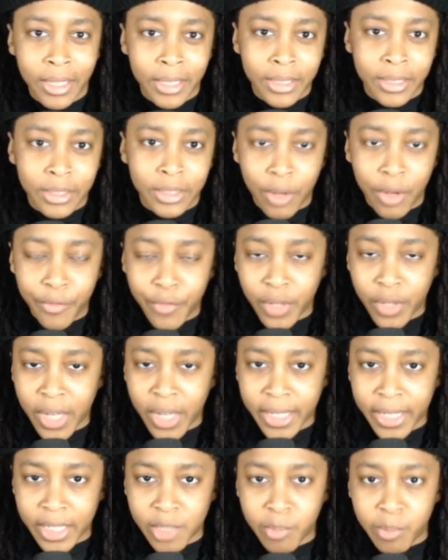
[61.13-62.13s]
So I feel
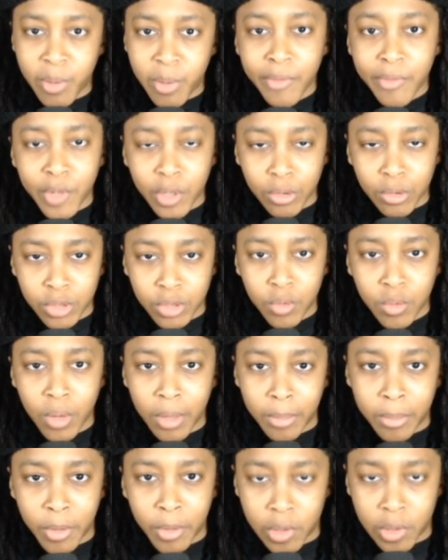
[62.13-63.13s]
like it's pivotal to
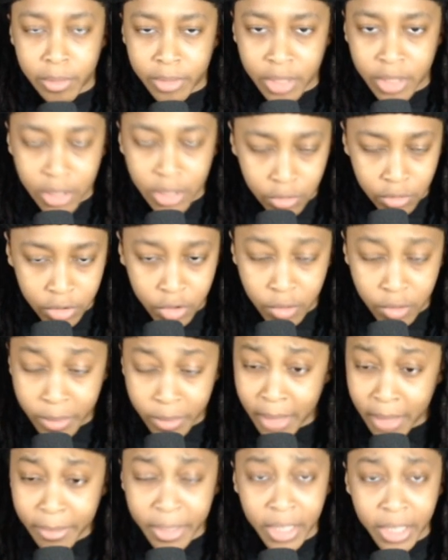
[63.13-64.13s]
upload them to YouTube,
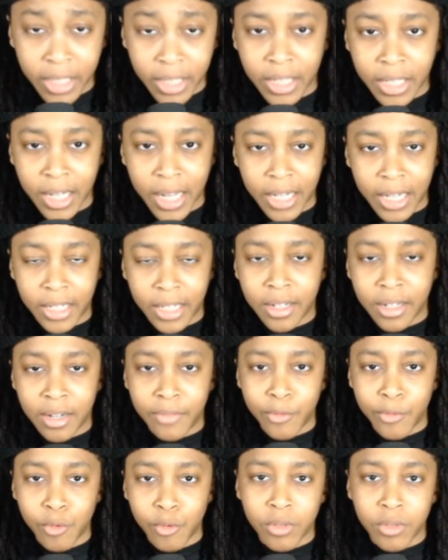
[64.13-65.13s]
and I've been getting a lot of
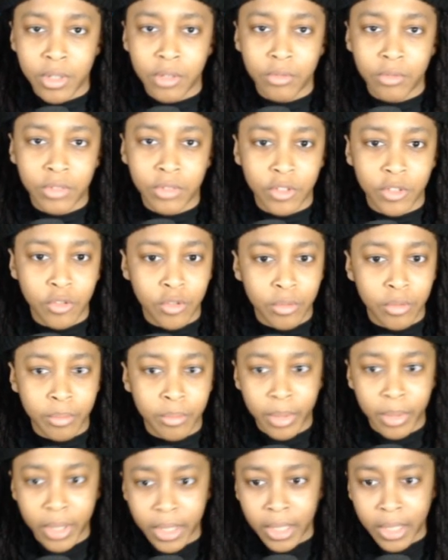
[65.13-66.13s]
love on YouTube.
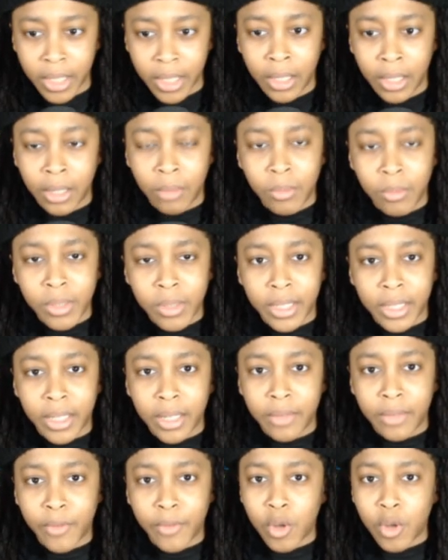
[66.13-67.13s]
But want to
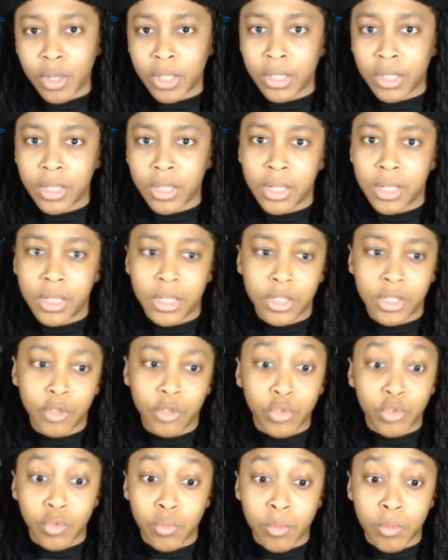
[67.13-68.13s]
give all of the
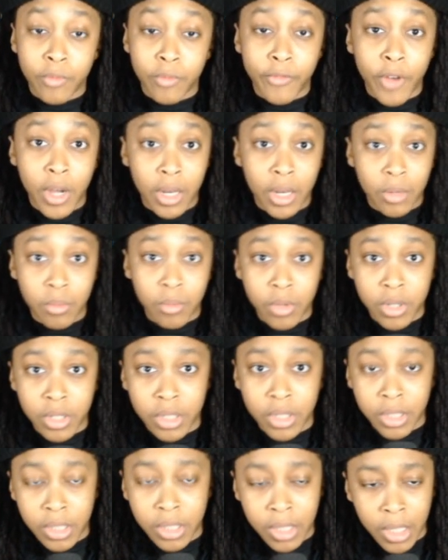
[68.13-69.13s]
YouTube
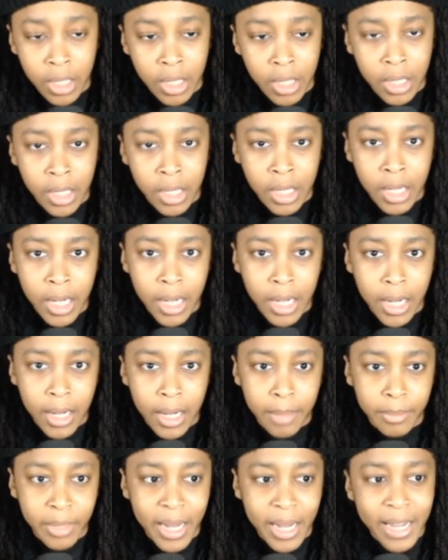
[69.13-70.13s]
followers
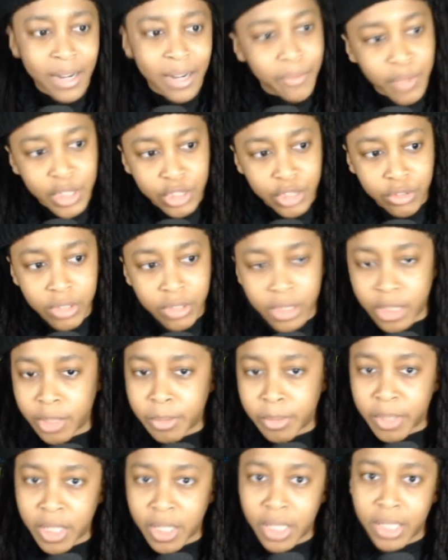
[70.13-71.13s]
um, kind of a treat
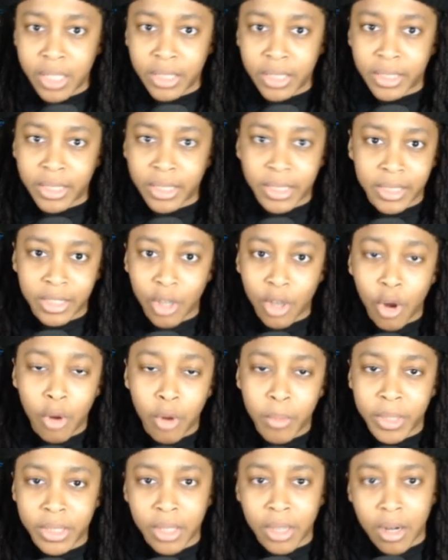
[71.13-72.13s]
just because it's
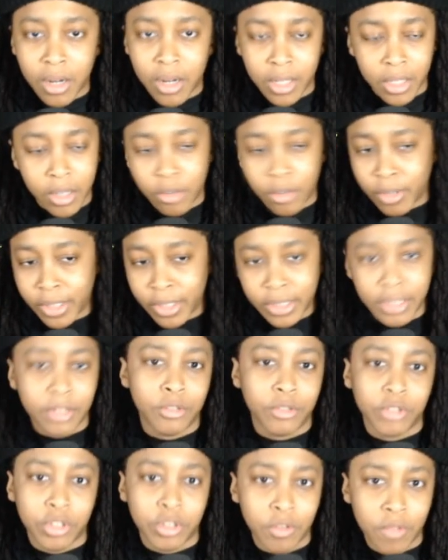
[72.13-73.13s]
always audio. They
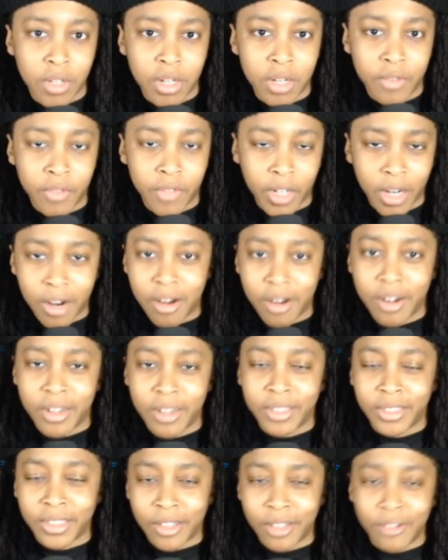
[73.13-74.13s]
still show love
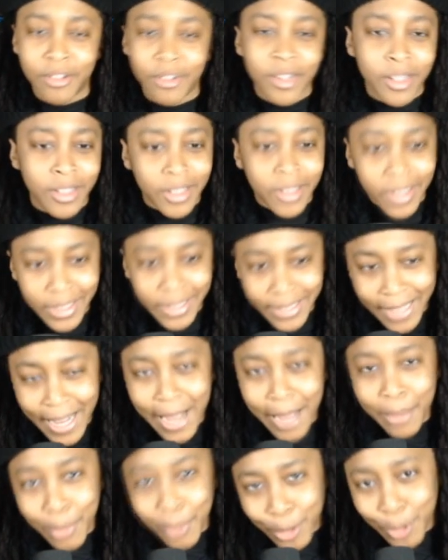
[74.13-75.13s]
regardless. So it's
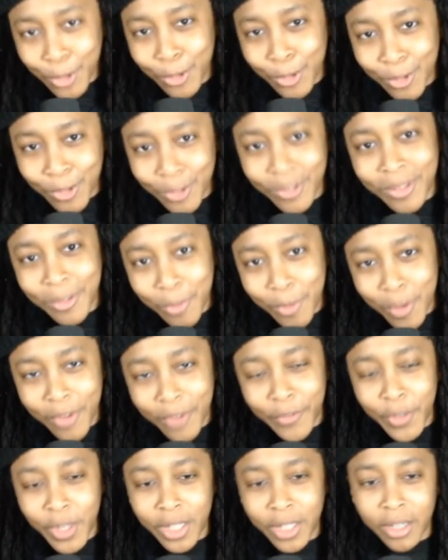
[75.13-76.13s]
time to do
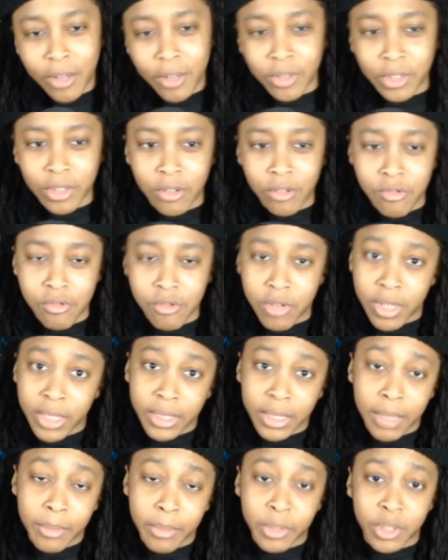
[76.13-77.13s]
one video. So on
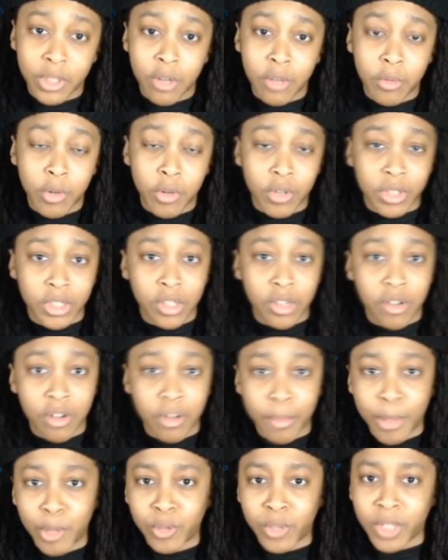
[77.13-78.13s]
this episode, we're going to talk
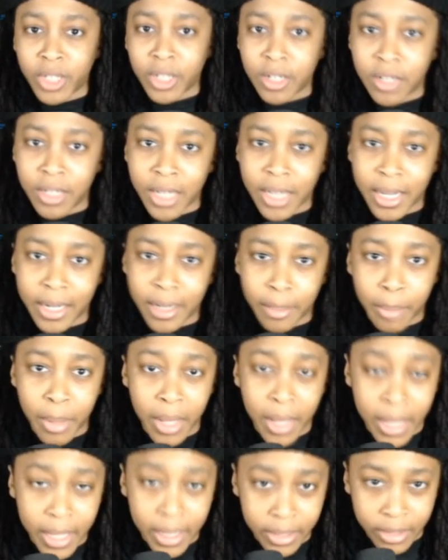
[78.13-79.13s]
about the Carolina
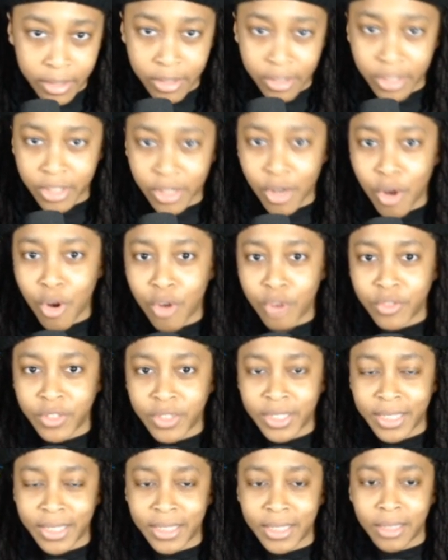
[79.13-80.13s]
Panthers
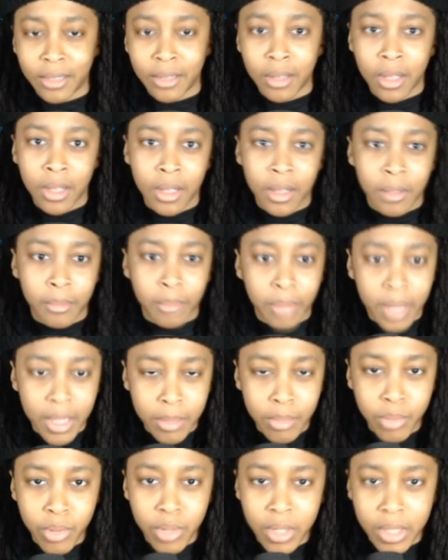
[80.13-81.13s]
offseason
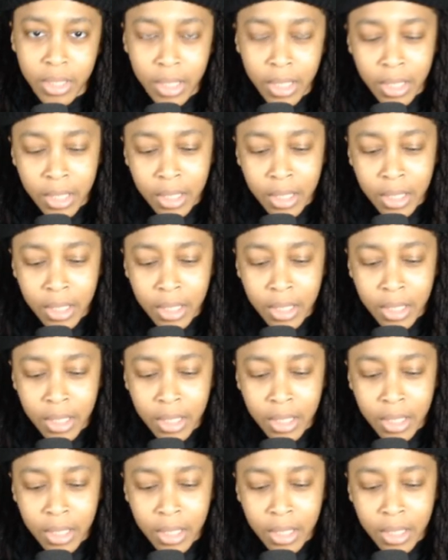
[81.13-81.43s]
playbook.